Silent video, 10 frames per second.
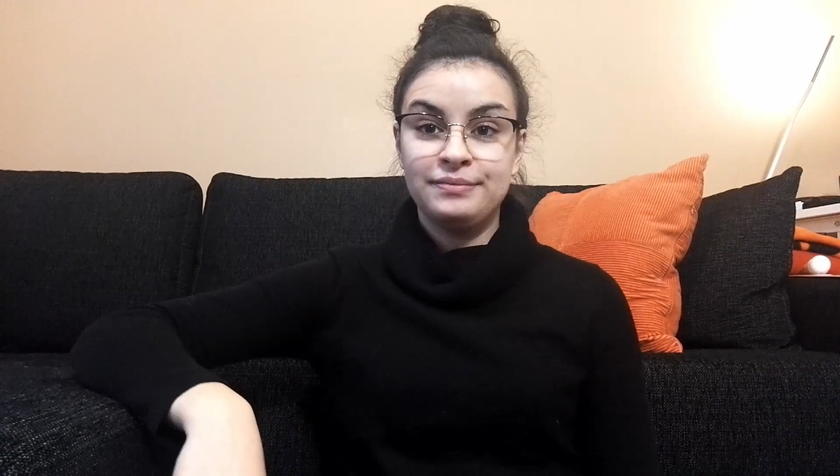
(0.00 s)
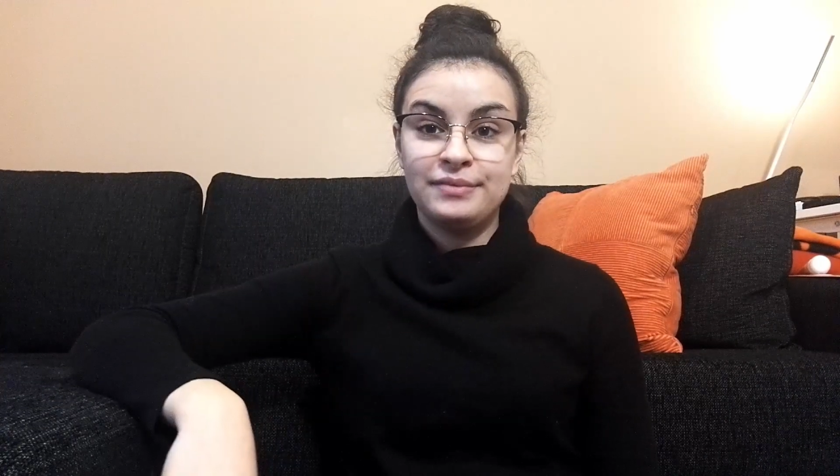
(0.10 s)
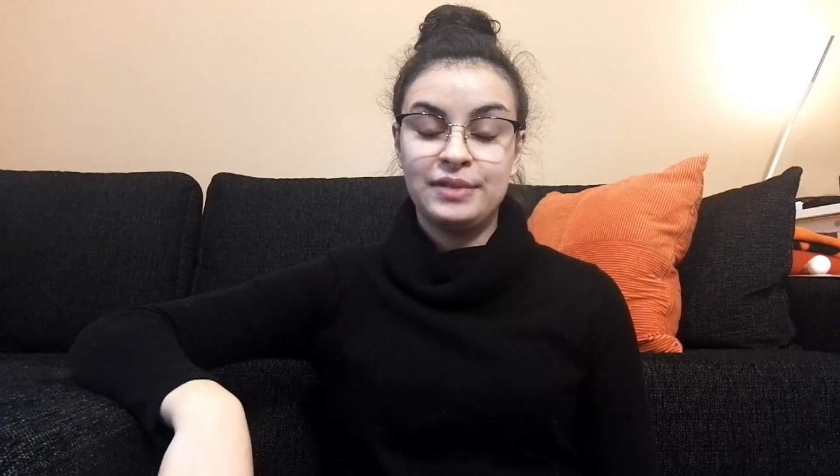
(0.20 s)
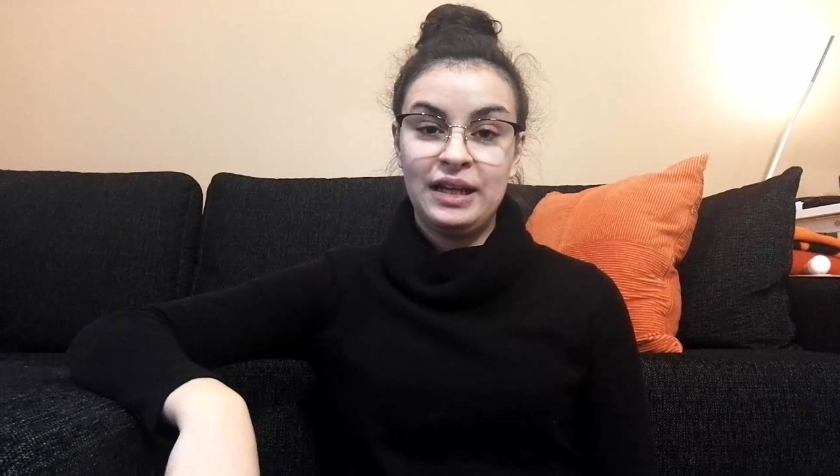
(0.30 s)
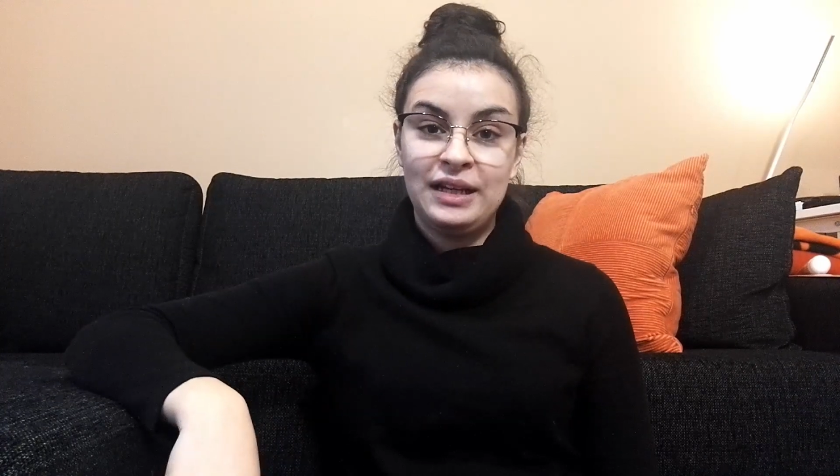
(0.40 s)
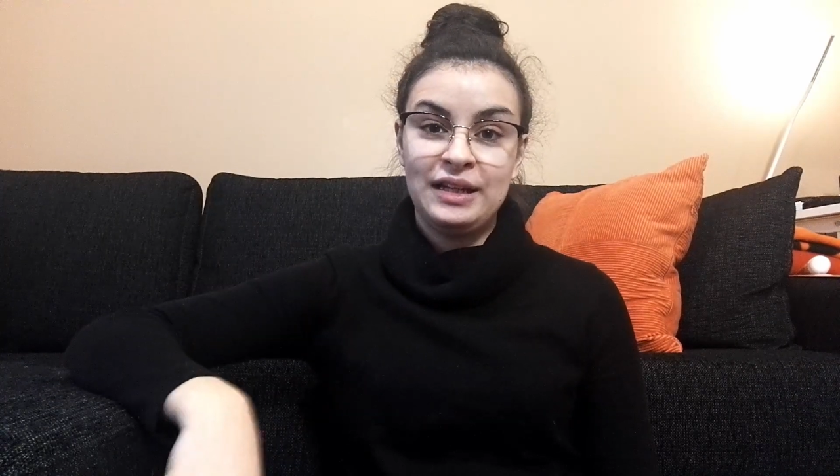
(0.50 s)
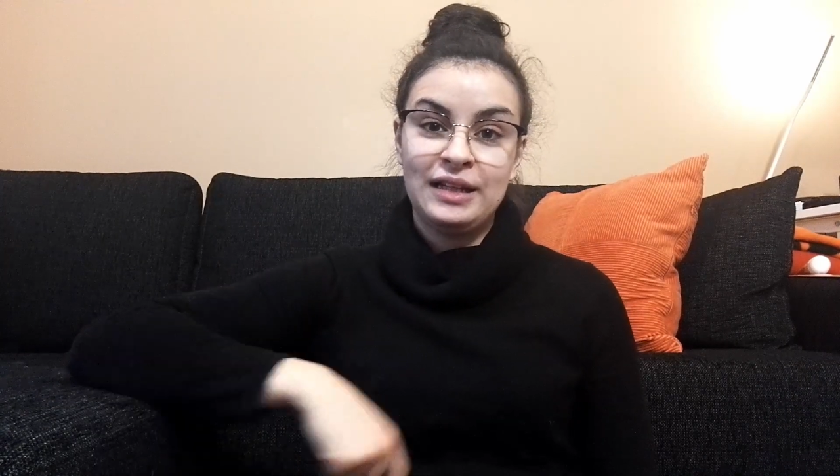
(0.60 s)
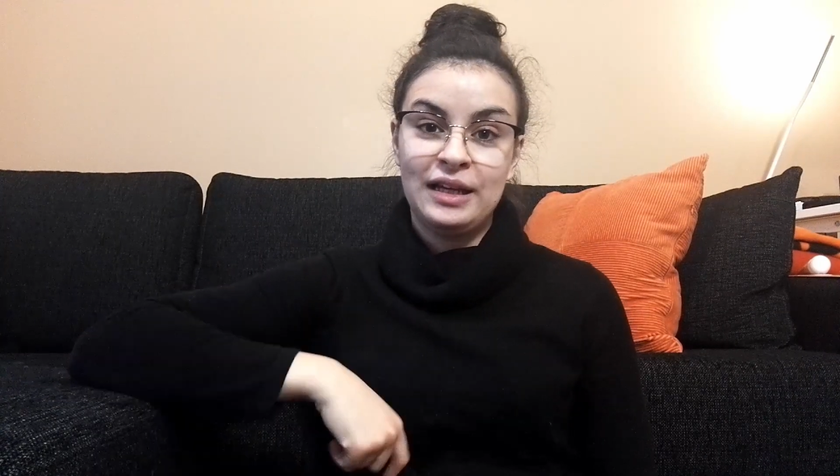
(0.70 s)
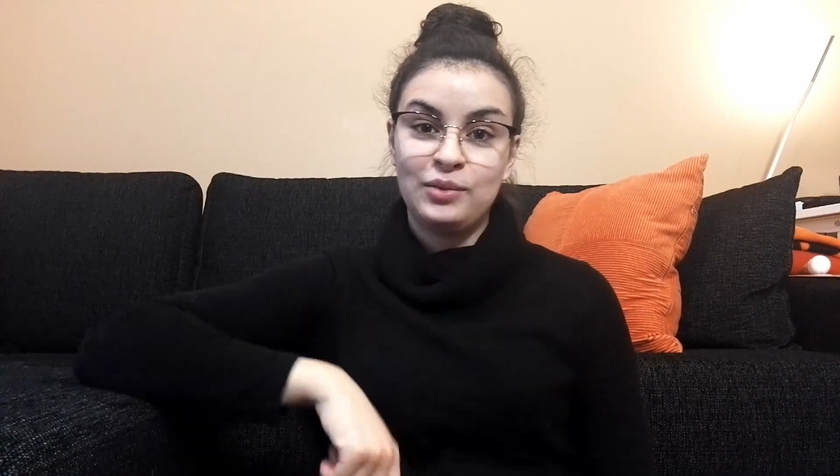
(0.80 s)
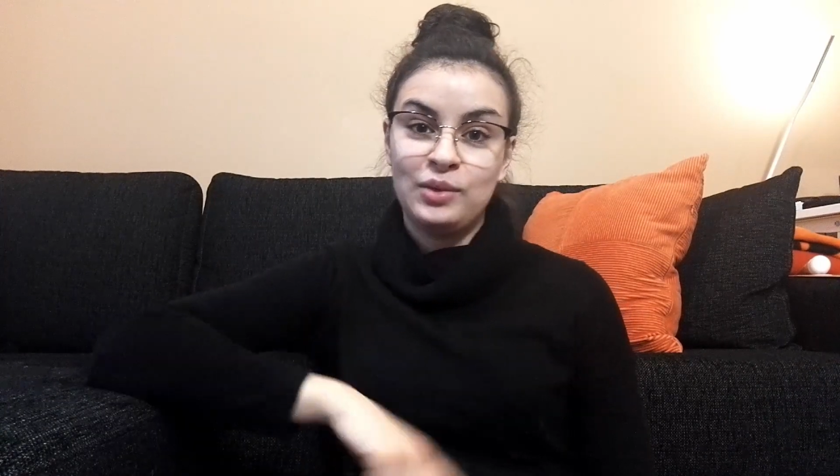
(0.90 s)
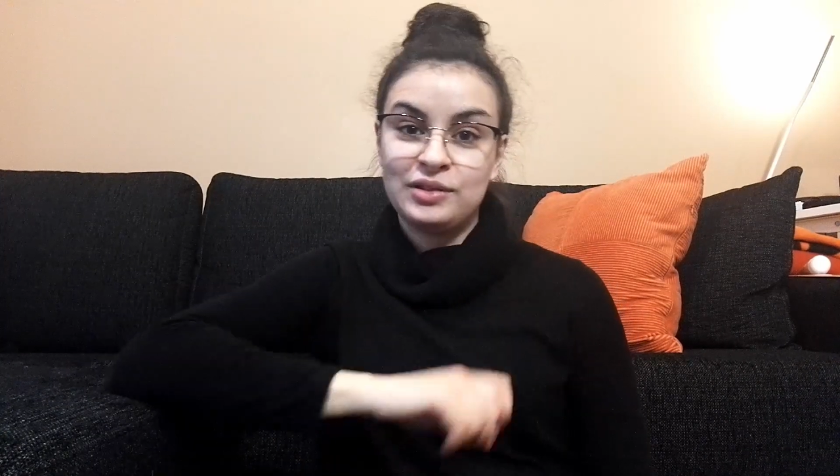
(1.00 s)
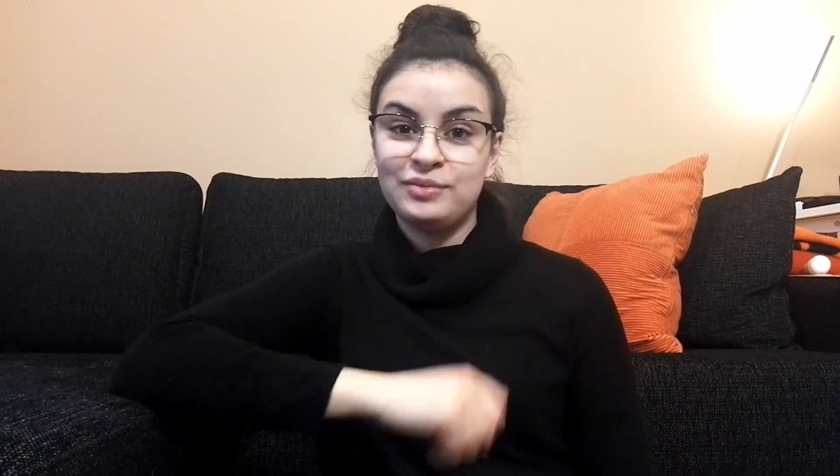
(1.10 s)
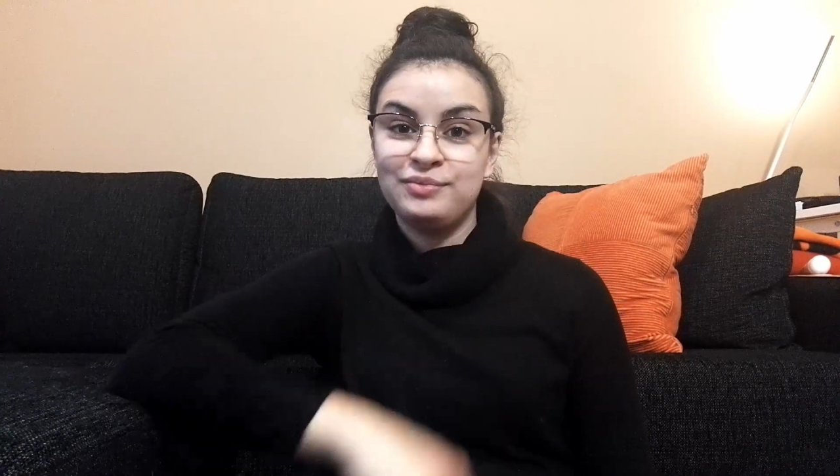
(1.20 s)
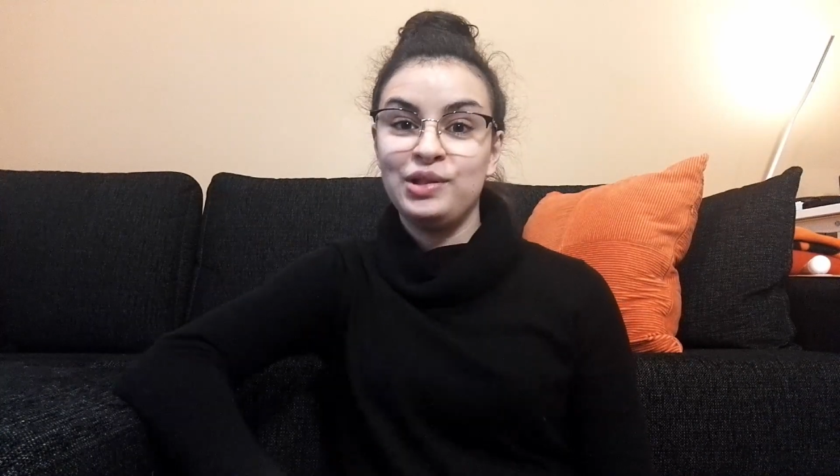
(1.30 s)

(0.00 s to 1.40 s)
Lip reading: lady that was